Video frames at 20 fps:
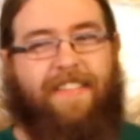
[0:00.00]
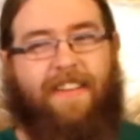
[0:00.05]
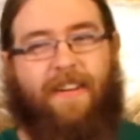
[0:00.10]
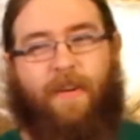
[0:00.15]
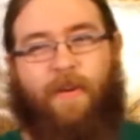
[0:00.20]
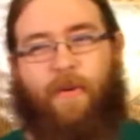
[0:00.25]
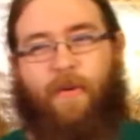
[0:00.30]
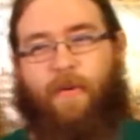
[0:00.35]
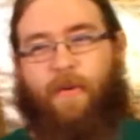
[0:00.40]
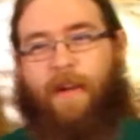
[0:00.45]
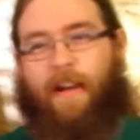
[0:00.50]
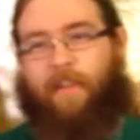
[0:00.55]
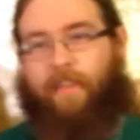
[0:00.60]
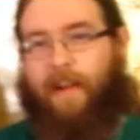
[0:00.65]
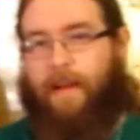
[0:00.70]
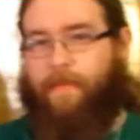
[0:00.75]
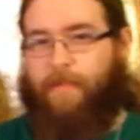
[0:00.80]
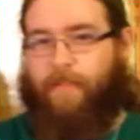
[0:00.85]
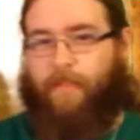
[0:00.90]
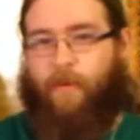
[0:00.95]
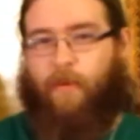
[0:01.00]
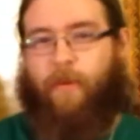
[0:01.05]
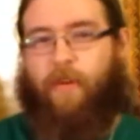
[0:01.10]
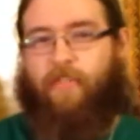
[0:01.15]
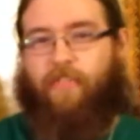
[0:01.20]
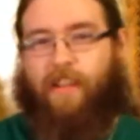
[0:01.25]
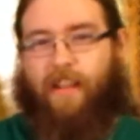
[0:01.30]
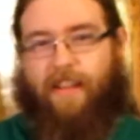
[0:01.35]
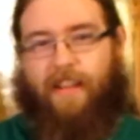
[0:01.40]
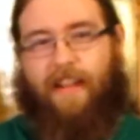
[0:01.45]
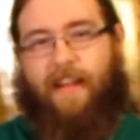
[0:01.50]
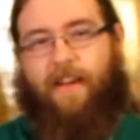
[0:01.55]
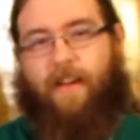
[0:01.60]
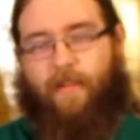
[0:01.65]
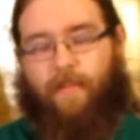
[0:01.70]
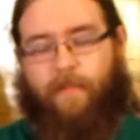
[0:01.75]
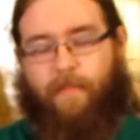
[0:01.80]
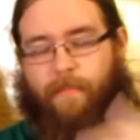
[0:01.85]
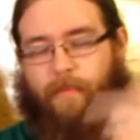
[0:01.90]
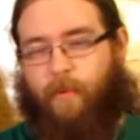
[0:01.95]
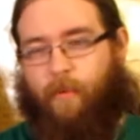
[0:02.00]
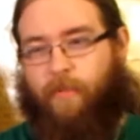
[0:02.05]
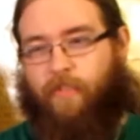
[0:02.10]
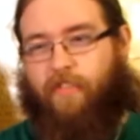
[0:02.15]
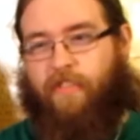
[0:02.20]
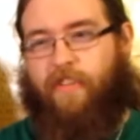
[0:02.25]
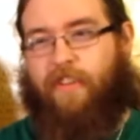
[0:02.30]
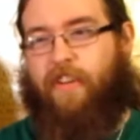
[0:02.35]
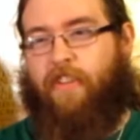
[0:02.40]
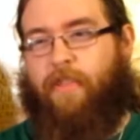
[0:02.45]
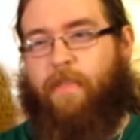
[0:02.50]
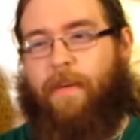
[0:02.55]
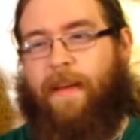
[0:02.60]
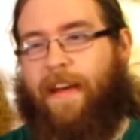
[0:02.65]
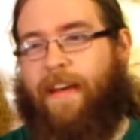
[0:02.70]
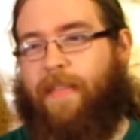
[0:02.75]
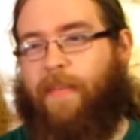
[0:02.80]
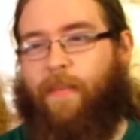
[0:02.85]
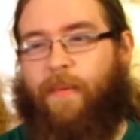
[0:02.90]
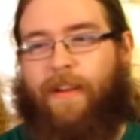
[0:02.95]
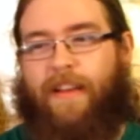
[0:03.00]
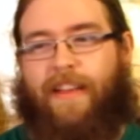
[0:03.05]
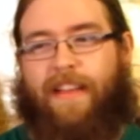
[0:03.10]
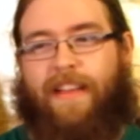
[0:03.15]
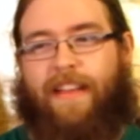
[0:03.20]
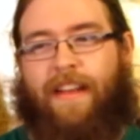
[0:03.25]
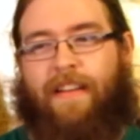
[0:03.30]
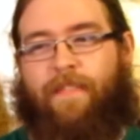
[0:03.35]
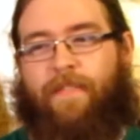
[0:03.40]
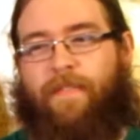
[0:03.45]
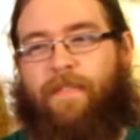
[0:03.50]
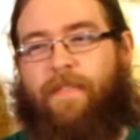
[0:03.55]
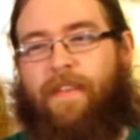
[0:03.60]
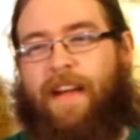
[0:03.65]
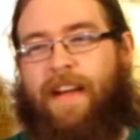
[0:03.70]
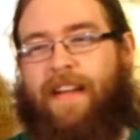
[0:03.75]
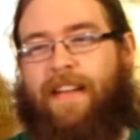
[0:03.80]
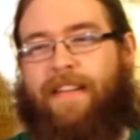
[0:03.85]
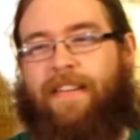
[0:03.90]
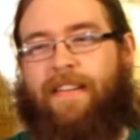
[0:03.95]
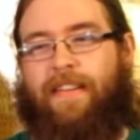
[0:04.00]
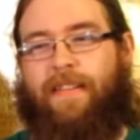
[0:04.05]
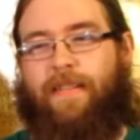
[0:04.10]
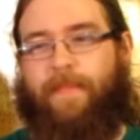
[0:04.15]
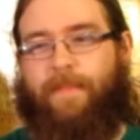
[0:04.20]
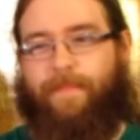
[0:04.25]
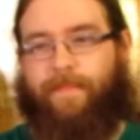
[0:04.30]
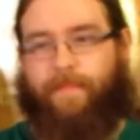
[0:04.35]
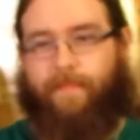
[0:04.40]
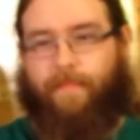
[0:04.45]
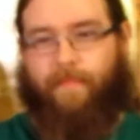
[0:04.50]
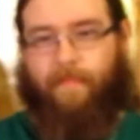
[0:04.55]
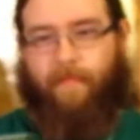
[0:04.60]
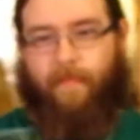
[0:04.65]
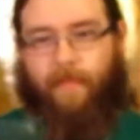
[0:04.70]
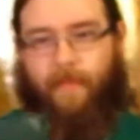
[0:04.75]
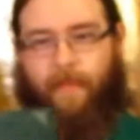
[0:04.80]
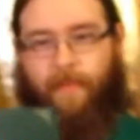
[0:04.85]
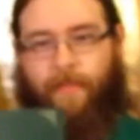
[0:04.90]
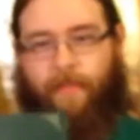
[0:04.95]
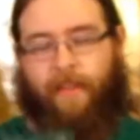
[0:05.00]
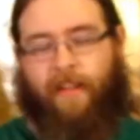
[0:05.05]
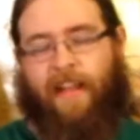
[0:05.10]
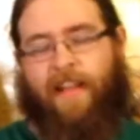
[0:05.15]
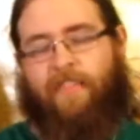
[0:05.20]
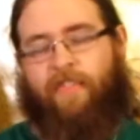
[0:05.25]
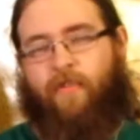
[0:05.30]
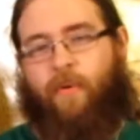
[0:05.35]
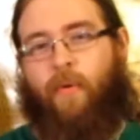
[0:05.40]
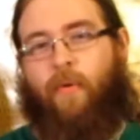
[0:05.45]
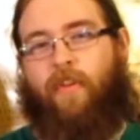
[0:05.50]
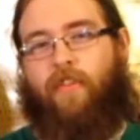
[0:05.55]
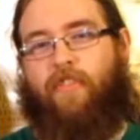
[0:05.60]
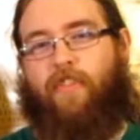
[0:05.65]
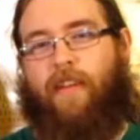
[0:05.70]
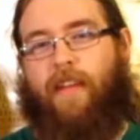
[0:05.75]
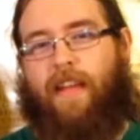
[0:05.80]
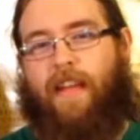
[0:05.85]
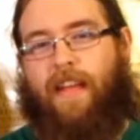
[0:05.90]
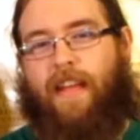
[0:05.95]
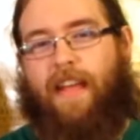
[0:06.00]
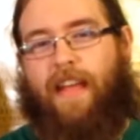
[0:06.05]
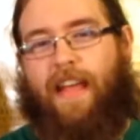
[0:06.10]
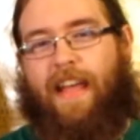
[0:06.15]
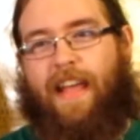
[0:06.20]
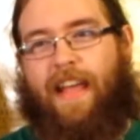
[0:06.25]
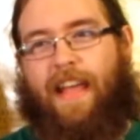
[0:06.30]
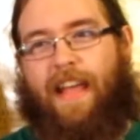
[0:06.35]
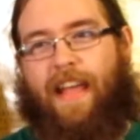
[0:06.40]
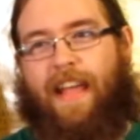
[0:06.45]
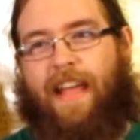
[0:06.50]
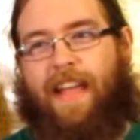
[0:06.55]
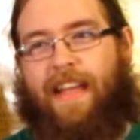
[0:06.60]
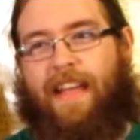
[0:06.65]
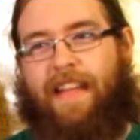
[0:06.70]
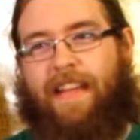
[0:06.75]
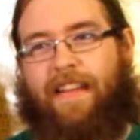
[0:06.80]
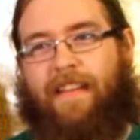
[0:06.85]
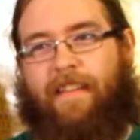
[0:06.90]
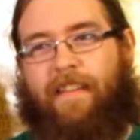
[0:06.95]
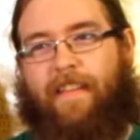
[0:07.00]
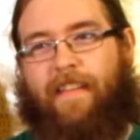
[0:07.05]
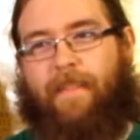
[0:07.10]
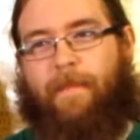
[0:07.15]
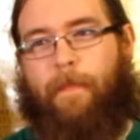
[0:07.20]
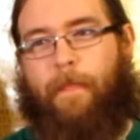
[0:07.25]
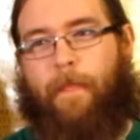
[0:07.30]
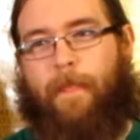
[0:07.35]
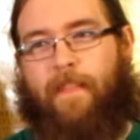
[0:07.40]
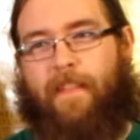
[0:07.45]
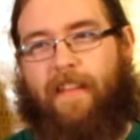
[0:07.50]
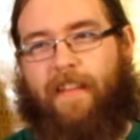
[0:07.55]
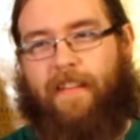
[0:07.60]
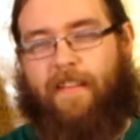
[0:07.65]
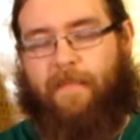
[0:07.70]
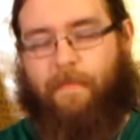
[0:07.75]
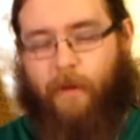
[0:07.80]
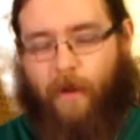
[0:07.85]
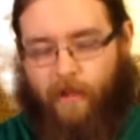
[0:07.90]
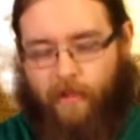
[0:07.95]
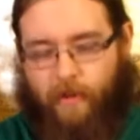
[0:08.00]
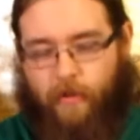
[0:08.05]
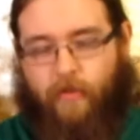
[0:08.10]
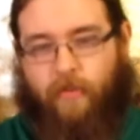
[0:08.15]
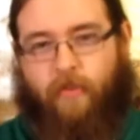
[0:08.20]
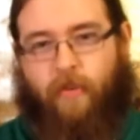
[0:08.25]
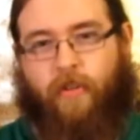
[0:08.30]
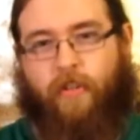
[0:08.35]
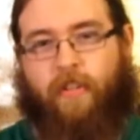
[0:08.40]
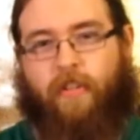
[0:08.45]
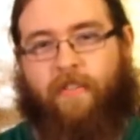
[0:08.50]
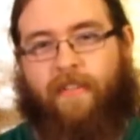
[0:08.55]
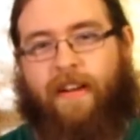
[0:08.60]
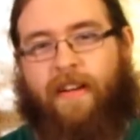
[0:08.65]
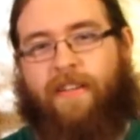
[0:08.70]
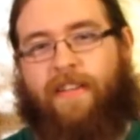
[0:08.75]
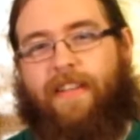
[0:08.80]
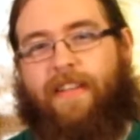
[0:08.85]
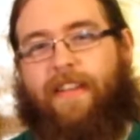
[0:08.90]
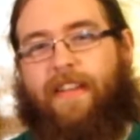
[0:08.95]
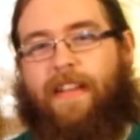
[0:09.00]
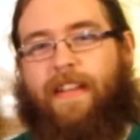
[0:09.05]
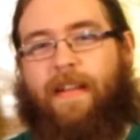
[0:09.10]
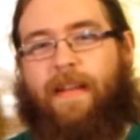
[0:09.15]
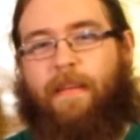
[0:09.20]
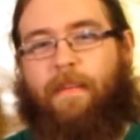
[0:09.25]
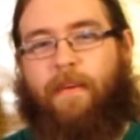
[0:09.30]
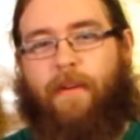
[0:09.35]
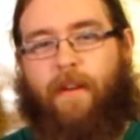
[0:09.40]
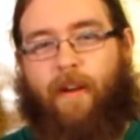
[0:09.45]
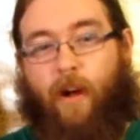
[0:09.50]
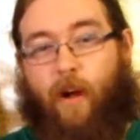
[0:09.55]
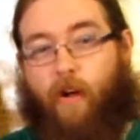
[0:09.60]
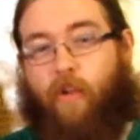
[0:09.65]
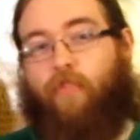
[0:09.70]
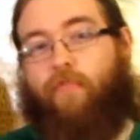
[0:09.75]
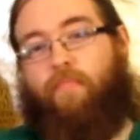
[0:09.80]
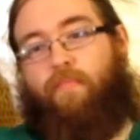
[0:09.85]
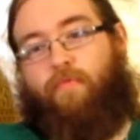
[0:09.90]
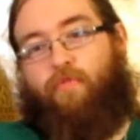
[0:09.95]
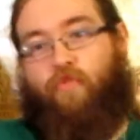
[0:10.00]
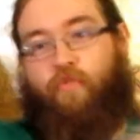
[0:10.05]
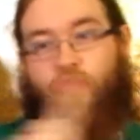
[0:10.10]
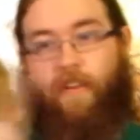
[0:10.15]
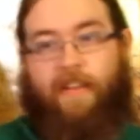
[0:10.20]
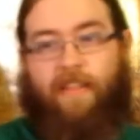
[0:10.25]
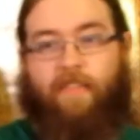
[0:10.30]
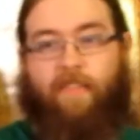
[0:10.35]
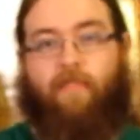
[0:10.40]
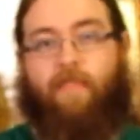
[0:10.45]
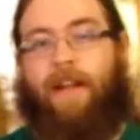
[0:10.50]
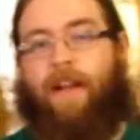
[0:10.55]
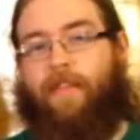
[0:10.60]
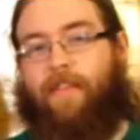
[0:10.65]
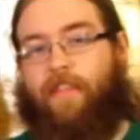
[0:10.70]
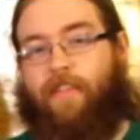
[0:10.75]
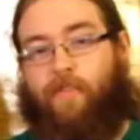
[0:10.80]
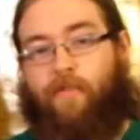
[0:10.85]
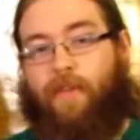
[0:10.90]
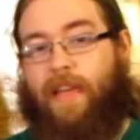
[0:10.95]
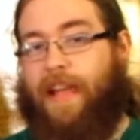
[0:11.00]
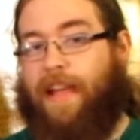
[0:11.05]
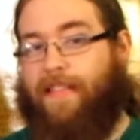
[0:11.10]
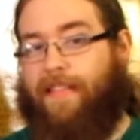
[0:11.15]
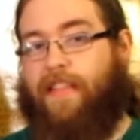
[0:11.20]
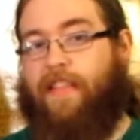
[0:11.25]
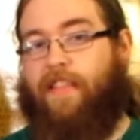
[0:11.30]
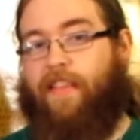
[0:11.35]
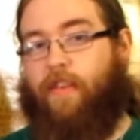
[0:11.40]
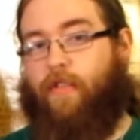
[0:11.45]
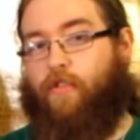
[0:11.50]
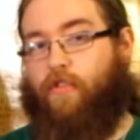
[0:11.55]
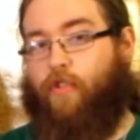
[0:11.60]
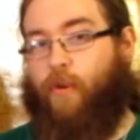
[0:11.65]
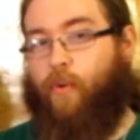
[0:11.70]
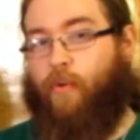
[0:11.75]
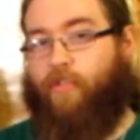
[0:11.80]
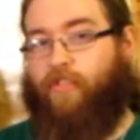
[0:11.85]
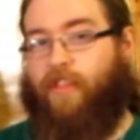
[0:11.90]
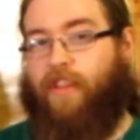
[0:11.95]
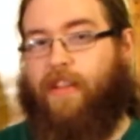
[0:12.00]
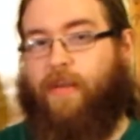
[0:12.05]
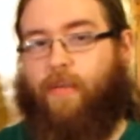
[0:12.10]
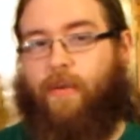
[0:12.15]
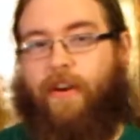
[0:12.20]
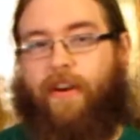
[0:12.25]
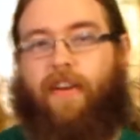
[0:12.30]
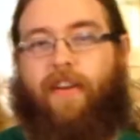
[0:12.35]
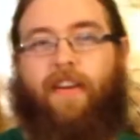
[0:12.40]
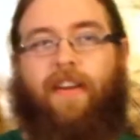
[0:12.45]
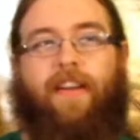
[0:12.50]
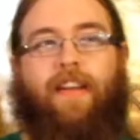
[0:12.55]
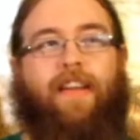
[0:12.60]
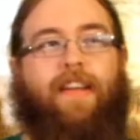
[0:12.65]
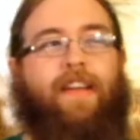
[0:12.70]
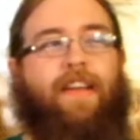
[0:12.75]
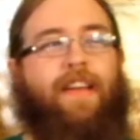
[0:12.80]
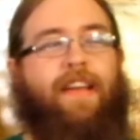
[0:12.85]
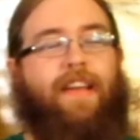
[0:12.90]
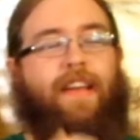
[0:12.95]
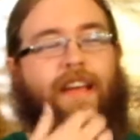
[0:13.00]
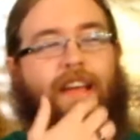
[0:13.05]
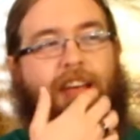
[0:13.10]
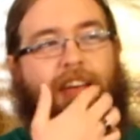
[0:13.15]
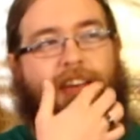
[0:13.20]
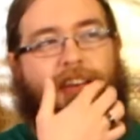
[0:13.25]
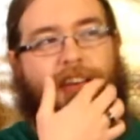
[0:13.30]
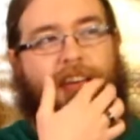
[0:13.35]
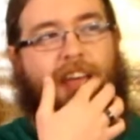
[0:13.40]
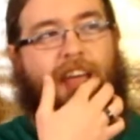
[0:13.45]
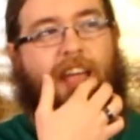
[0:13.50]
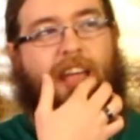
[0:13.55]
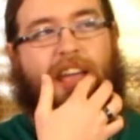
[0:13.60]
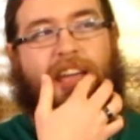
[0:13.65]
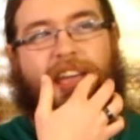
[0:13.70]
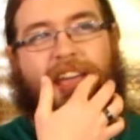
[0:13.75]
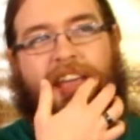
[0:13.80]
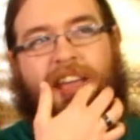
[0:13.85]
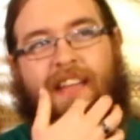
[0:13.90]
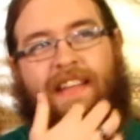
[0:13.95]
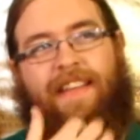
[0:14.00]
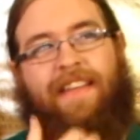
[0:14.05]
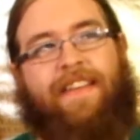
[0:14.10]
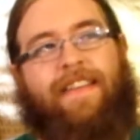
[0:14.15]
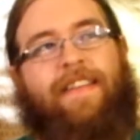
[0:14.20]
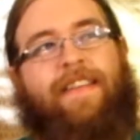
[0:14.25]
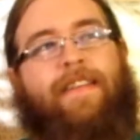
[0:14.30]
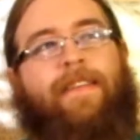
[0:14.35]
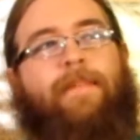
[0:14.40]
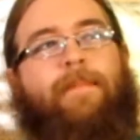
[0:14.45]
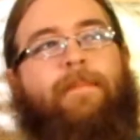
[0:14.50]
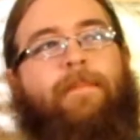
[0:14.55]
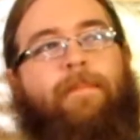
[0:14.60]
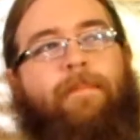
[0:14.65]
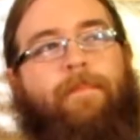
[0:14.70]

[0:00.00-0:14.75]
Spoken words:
So I grabbed the torch. I light all the torches during the pathway, and I find the last torch, and it's like a small little circle around it, but all trees around it. You can't see the other torch anywhere. And